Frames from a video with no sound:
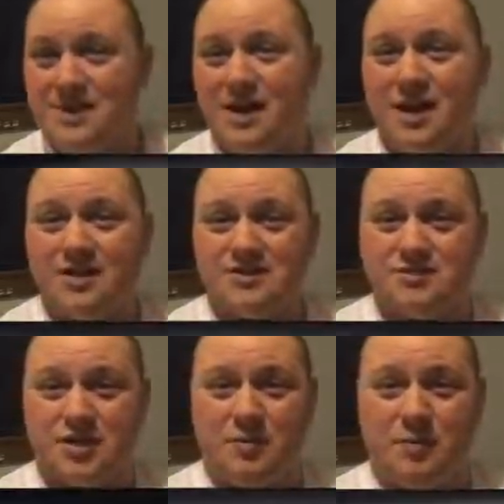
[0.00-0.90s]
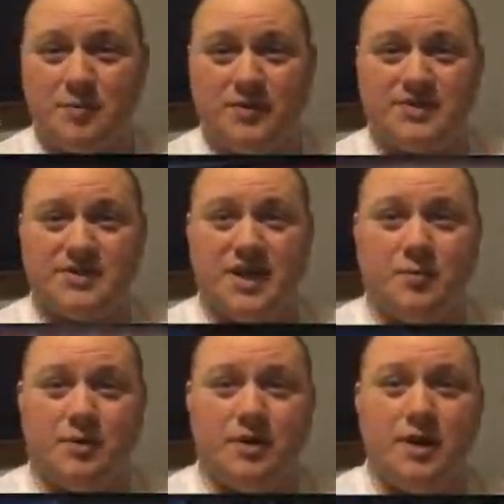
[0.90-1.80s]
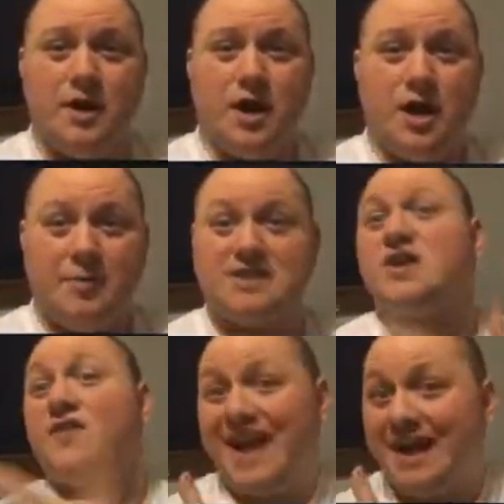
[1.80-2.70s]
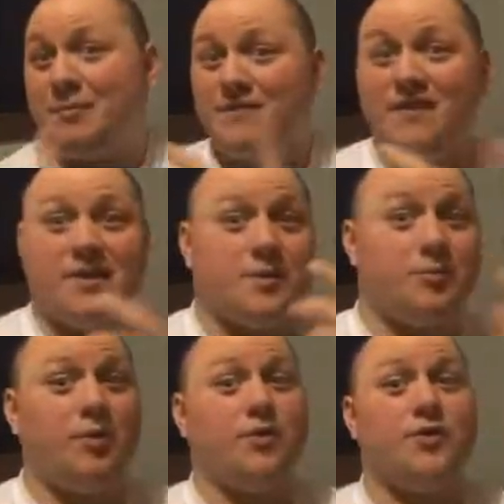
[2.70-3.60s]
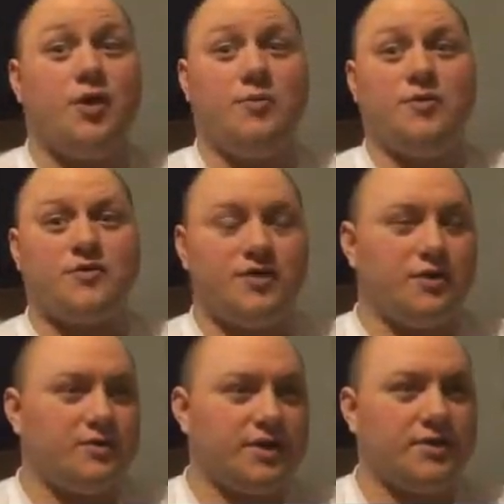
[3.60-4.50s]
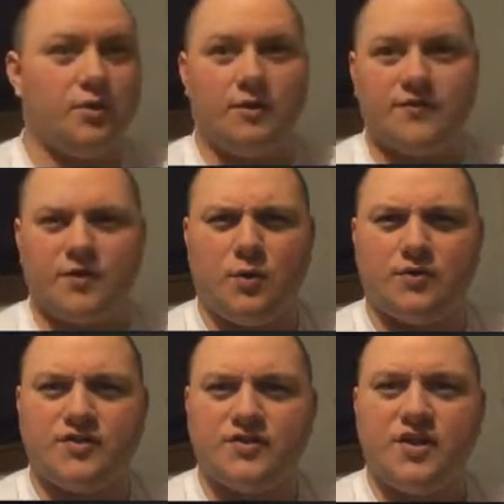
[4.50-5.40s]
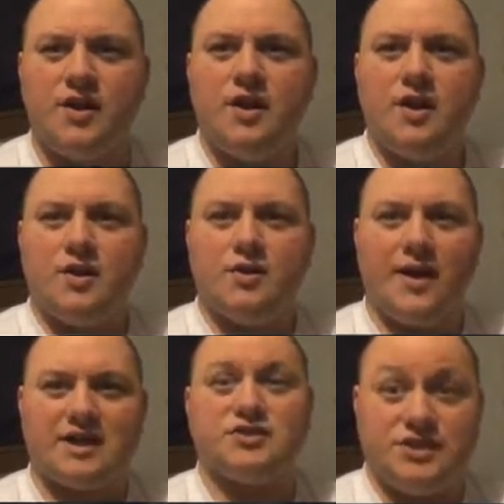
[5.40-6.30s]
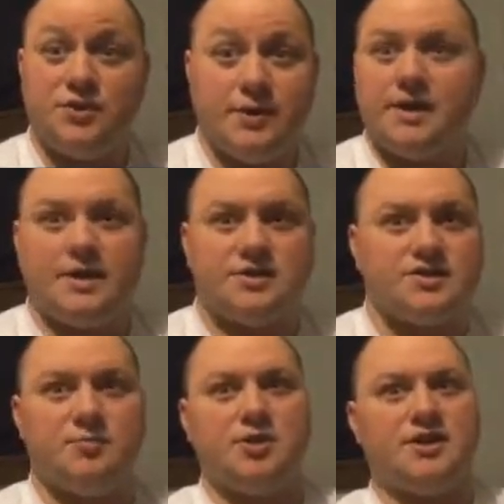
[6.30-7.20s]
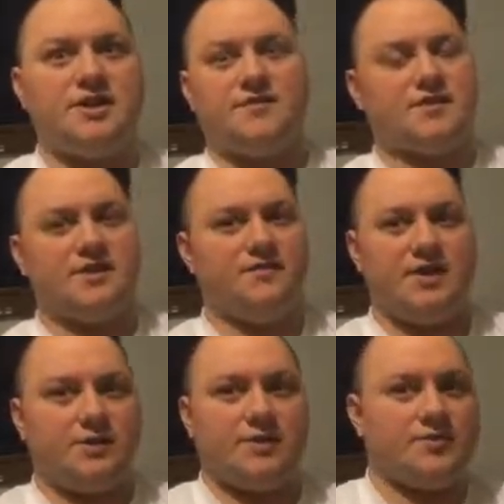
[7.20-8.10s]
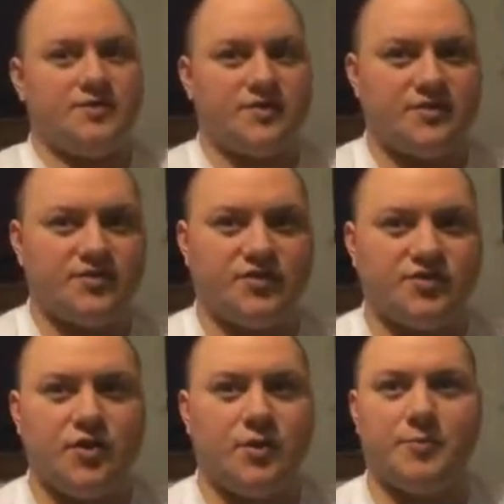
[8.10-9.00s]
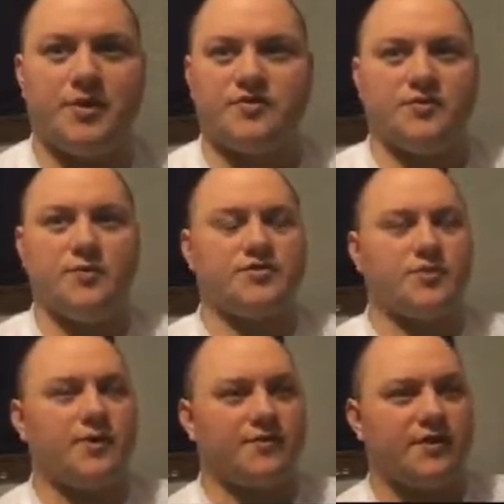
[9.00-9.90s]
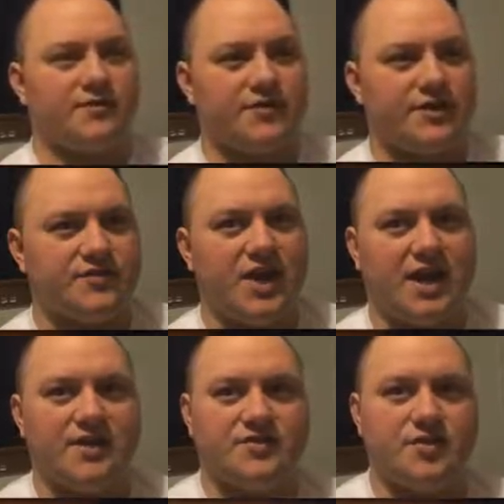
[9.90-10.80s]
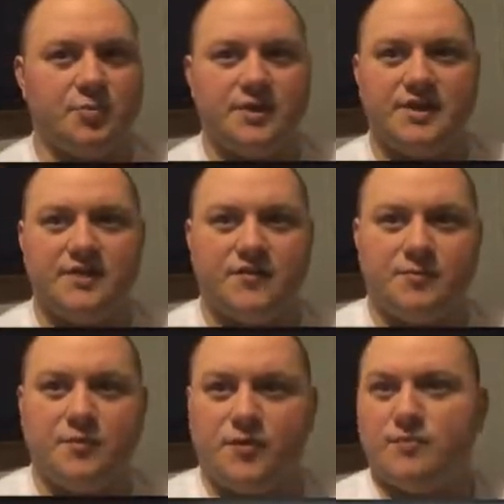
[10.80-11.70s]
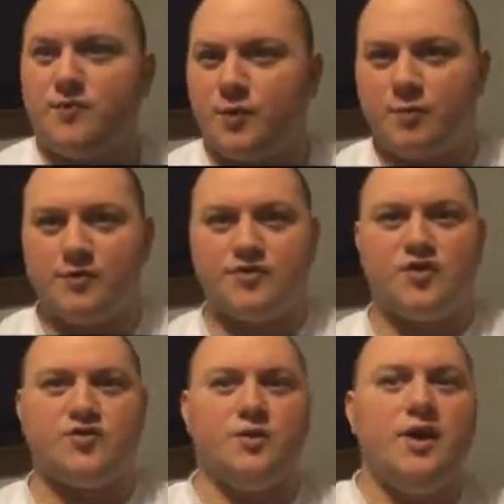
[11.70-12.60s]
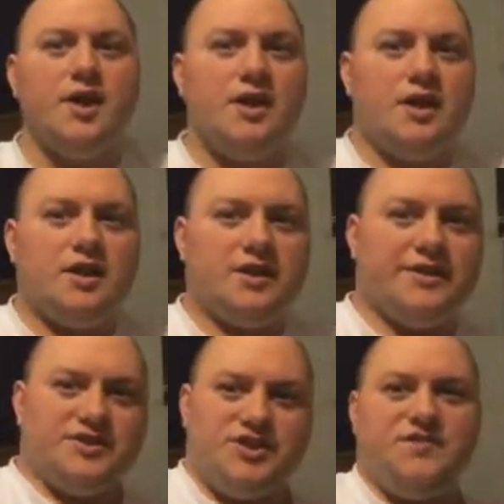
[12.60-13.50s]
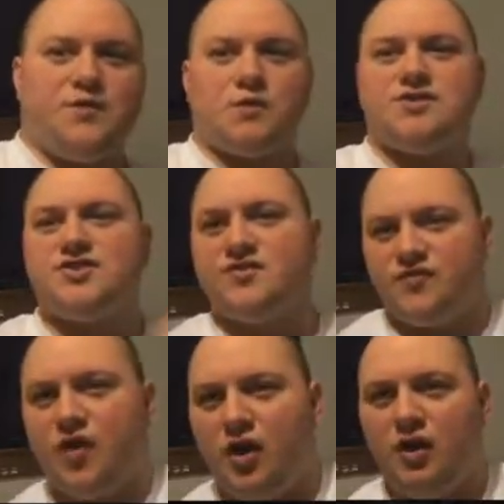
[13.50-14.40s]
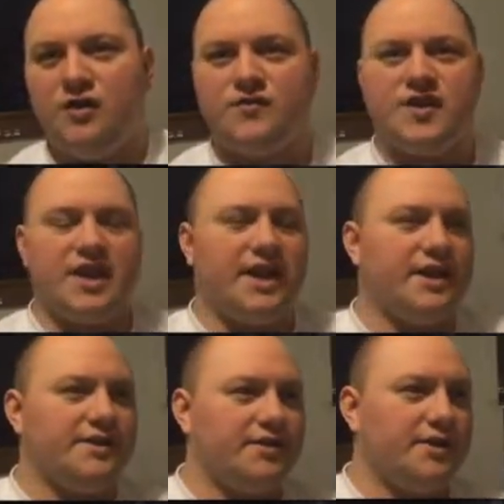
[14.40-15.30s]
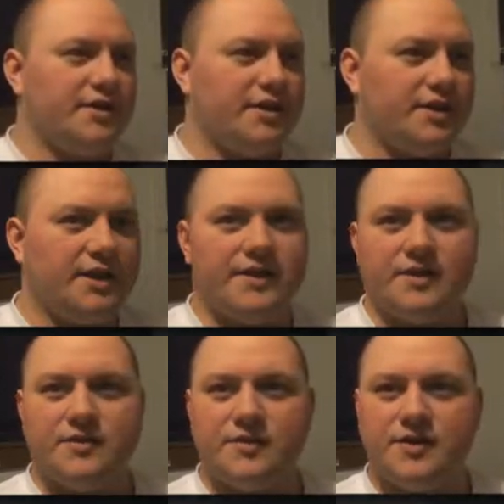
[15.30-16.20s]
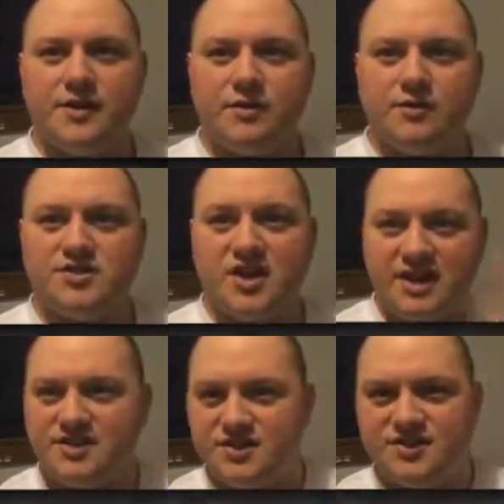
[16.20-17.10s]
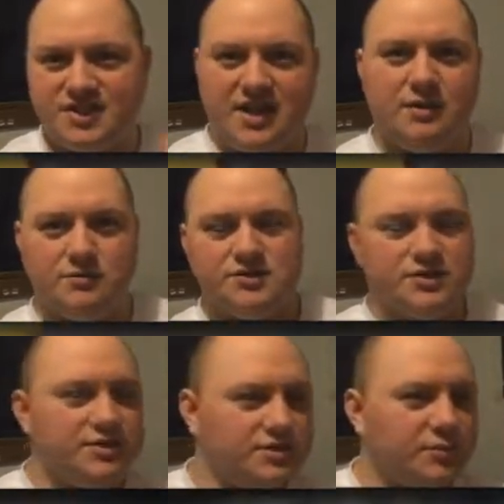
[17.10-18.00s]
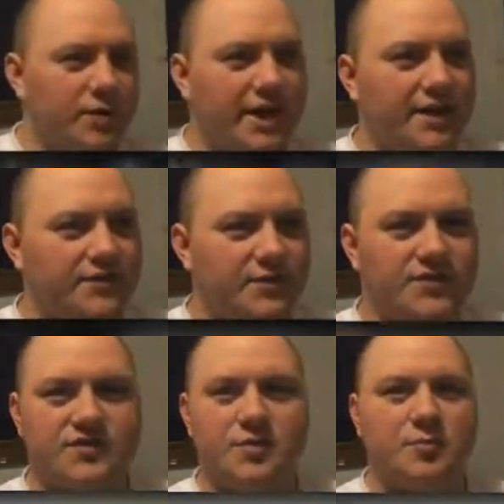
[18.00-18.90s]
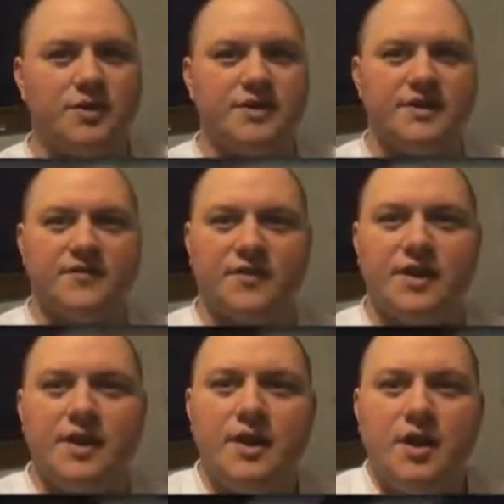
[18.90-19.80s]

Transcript: Because there was a couple of points in time where myself and my father both almost, did go off the course, because, actually doing it is completely different than the video games. There's no comparison whatsoever. It's completely different. Furthermore, there's also the G-forces involved, and a lot of the other, sights and sounds and what have you is completely different.